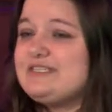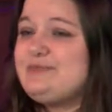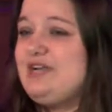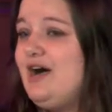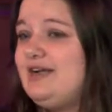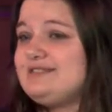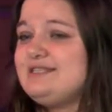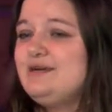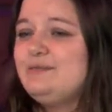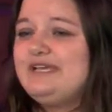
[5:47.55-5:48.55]
been
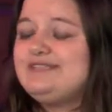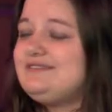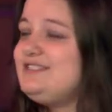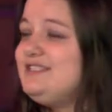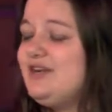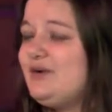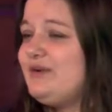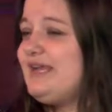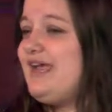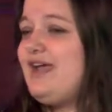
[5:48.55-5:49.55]
awesome. It
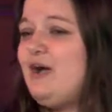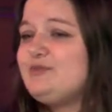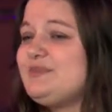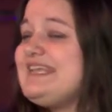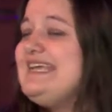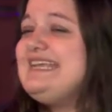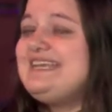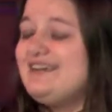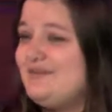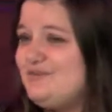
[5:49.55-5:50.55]
helps with
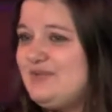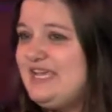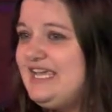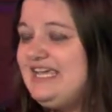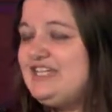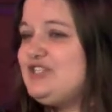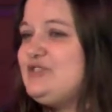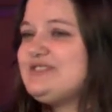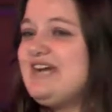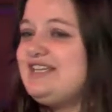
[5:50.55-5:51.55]
any
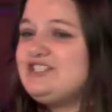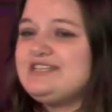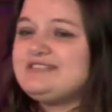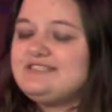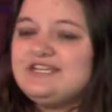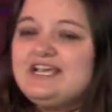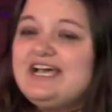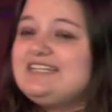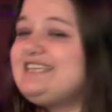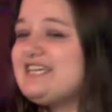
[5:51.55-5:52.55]
issues, not just
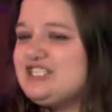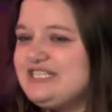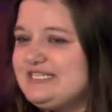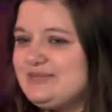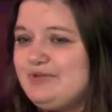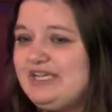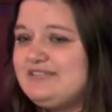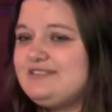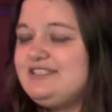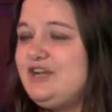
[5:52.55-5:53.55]
addictions,
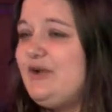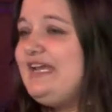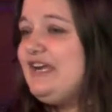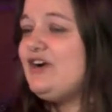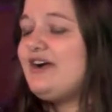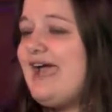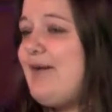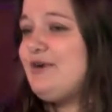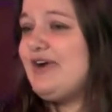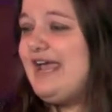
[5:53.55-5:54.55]
but, any hurt,
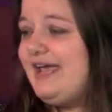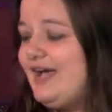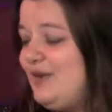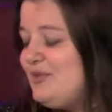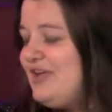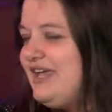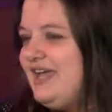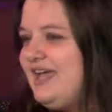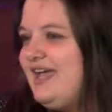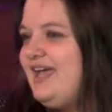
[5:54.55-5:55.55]
habit, or hang up.
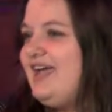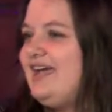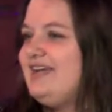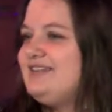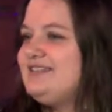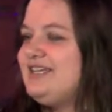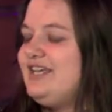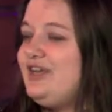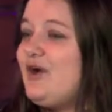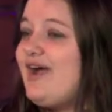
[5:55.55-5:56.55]
And,
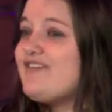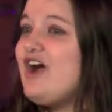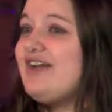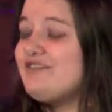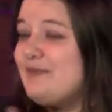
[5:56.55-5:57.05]
I've gone from